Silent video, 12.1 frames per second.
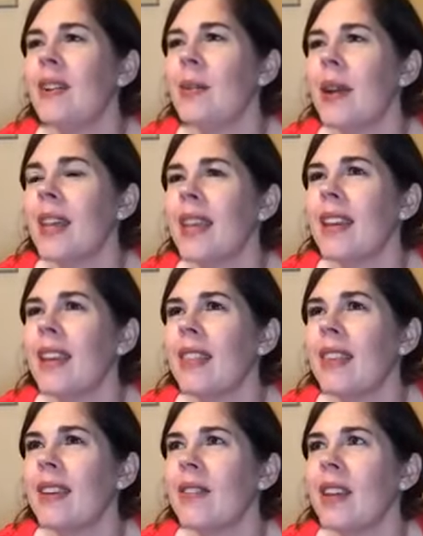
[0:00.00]
why can't I
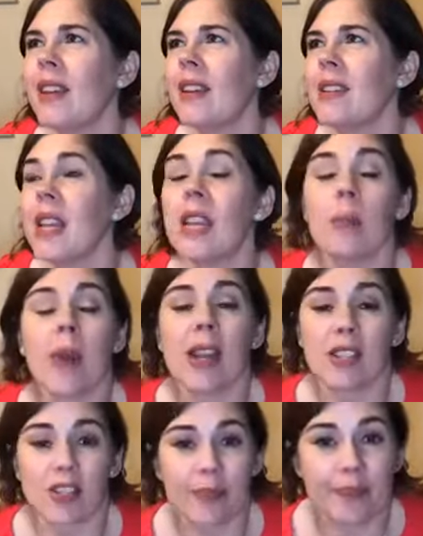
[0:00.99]
think of it?
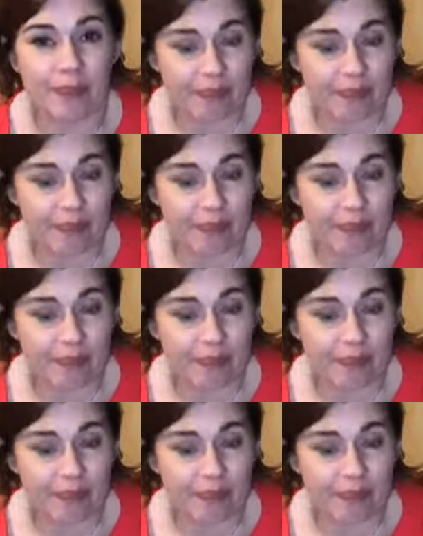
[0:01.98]
Decoupage,